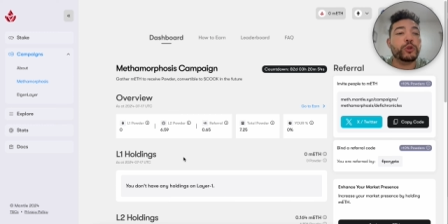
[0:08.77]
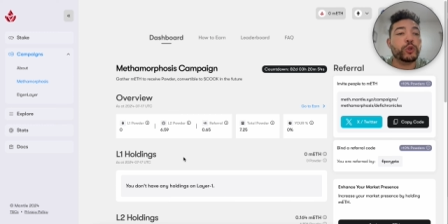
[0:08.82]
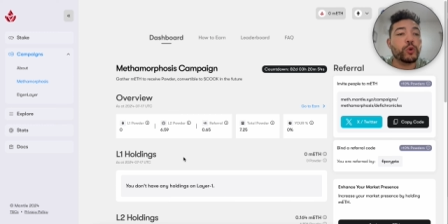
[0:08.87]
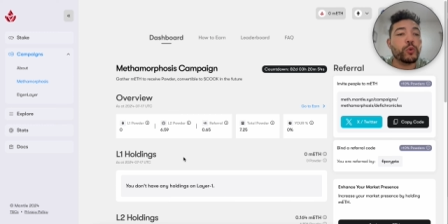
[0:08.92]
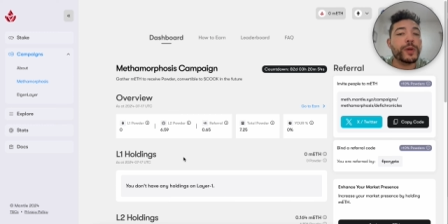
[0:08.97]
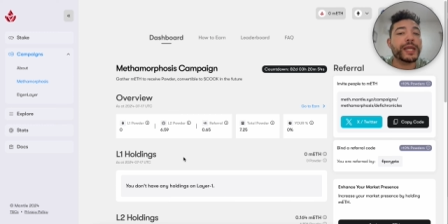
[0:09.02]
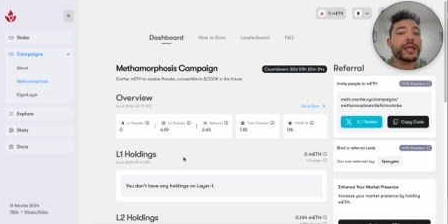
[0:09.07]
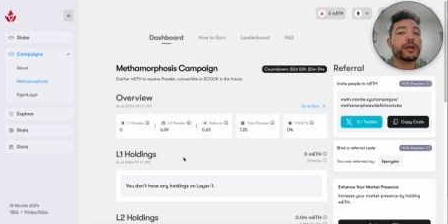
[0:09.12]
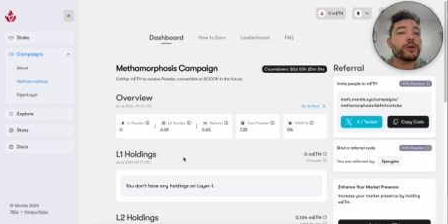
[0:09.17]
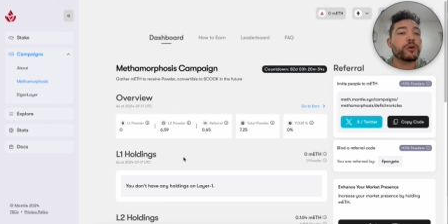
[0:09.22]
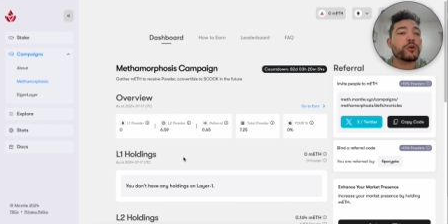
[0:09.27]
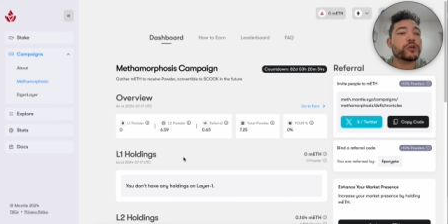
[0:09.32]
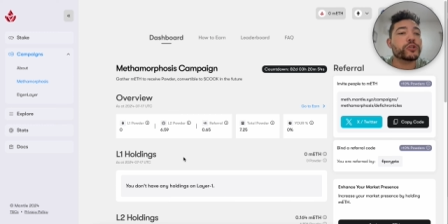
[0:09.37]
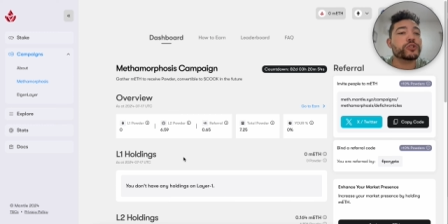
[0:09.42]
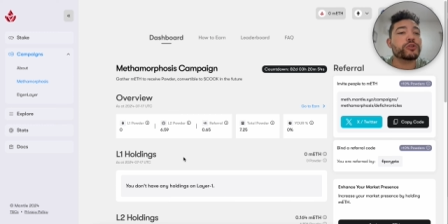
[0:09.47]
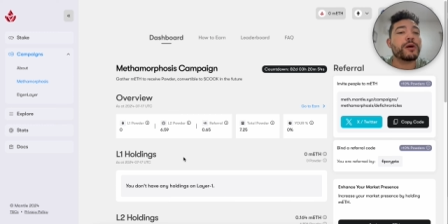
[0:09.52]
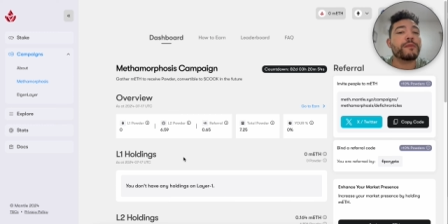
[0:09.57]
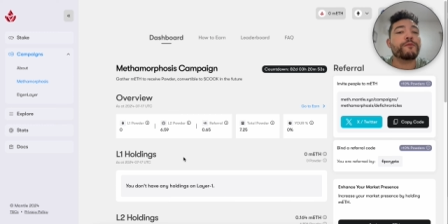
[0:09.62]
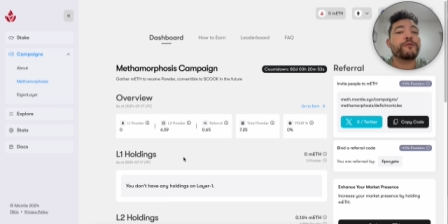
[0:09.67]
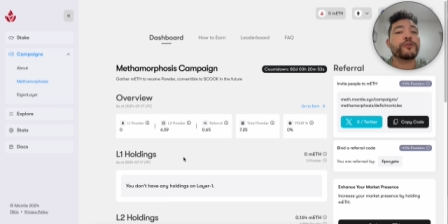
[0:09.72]
doing an
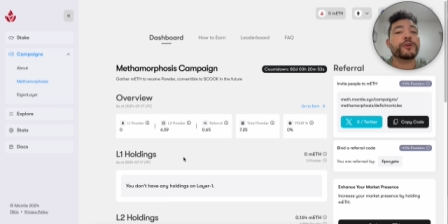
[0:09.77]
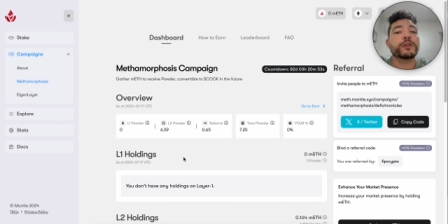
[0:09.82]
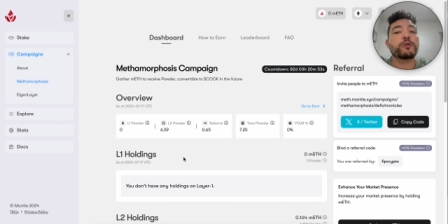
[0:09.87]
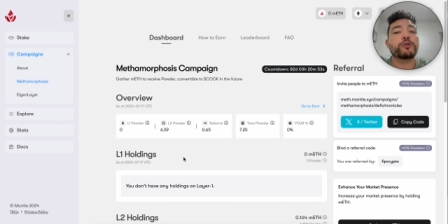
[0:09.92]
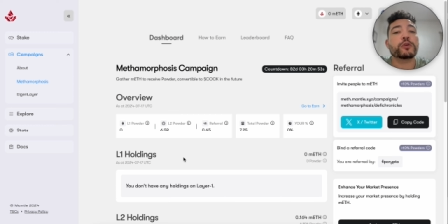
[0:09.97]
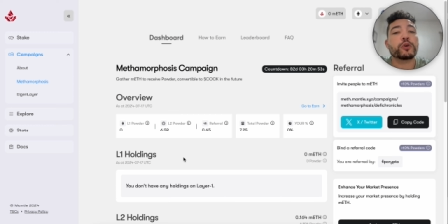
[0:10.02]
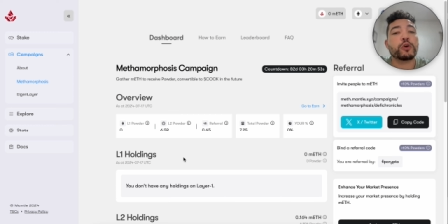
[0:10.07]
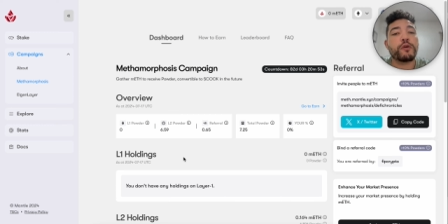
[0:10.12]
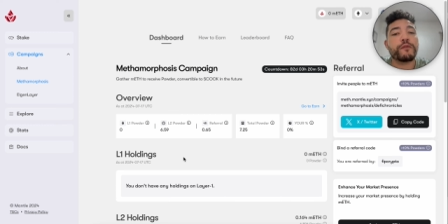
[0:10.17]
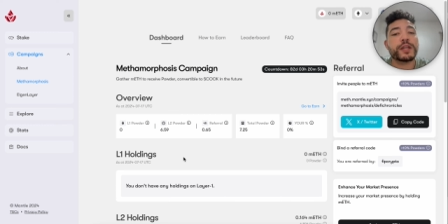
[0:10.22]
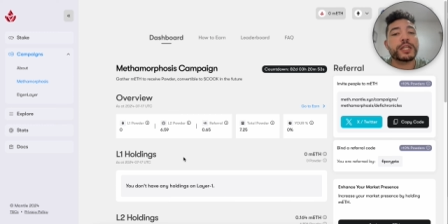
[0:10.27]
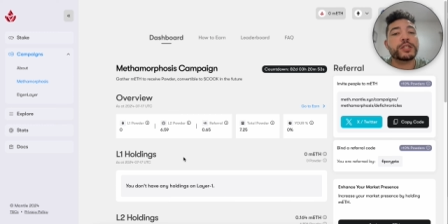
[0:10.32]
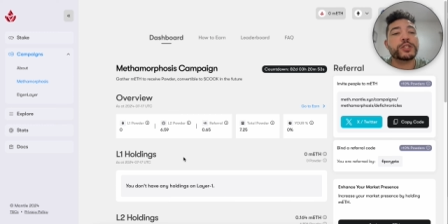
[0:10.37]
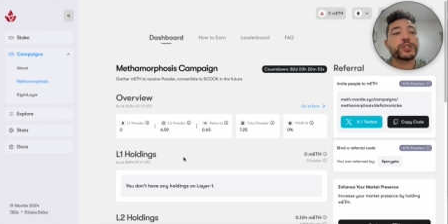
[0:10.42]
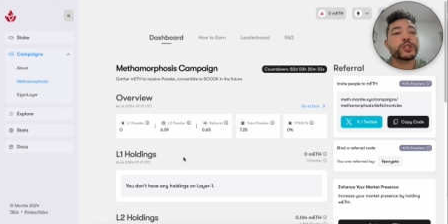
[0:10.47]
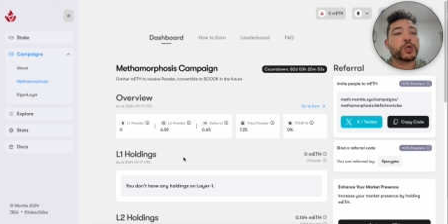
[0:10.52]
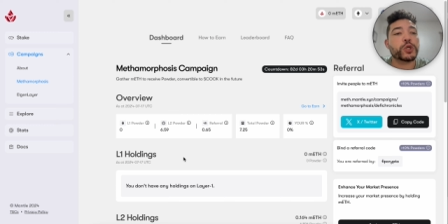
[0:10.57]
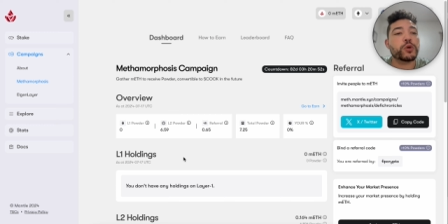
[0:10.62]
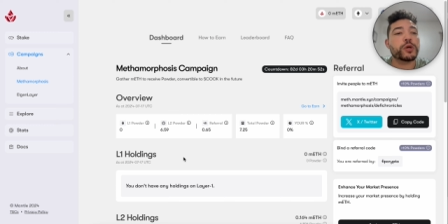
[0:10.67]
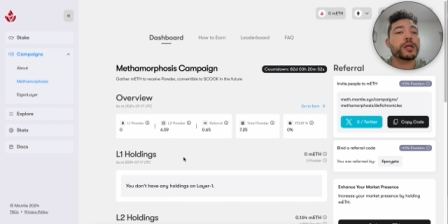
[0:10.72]
airdrop for their
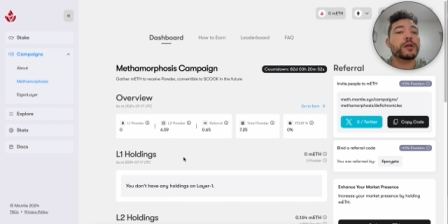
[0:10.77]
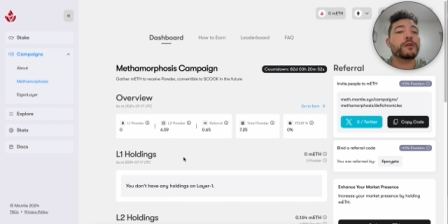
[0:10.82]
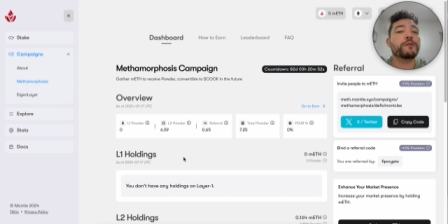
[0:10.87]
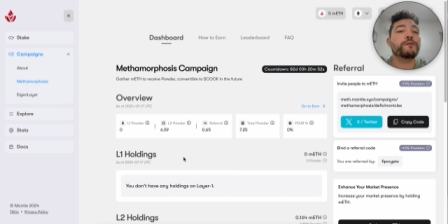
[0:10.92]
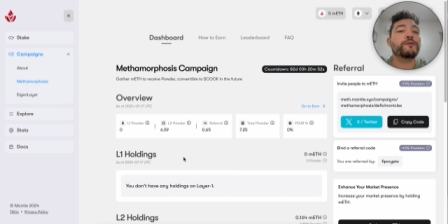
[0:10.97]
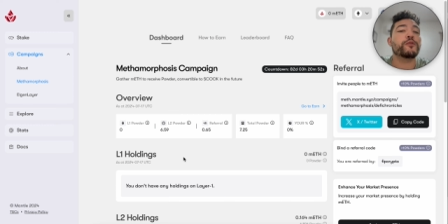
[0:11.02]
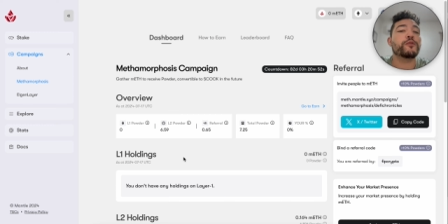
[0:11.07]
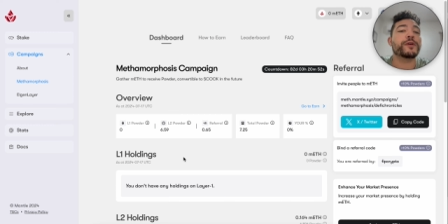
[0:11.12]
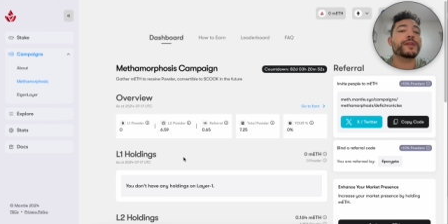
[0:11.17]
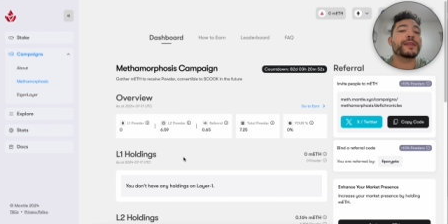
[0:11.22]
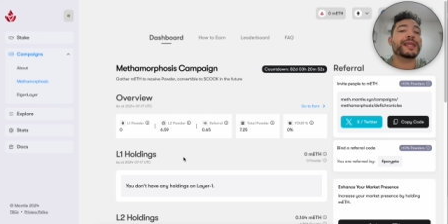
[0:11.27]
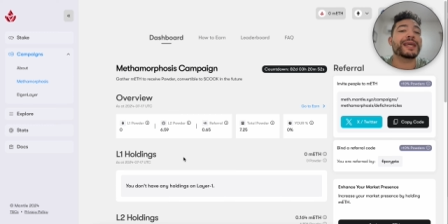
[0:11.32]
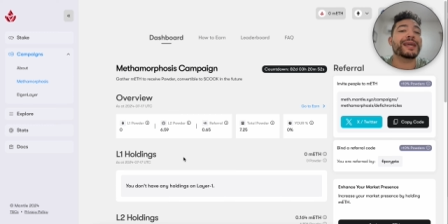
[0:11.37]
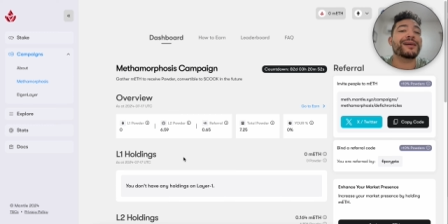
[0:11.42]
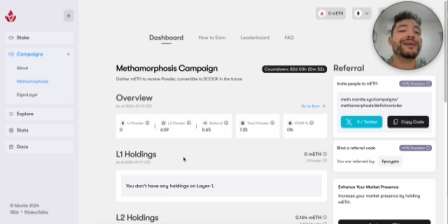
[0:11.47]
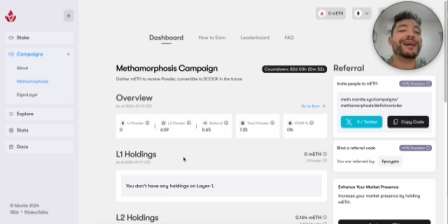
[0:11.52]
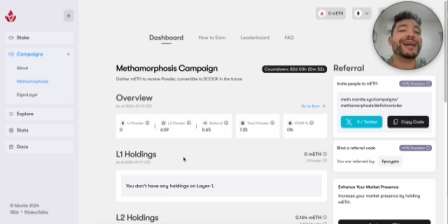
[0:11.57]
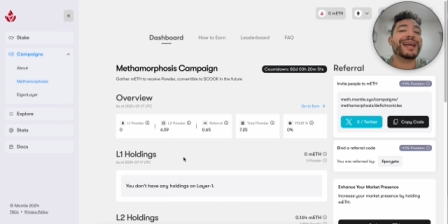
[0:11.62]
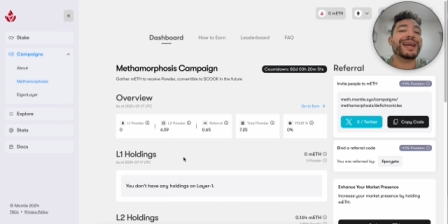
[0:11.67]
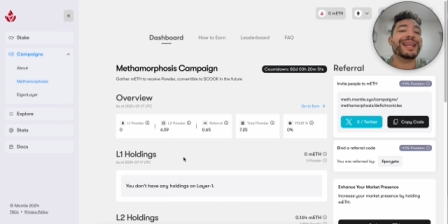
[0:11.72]
governance token for their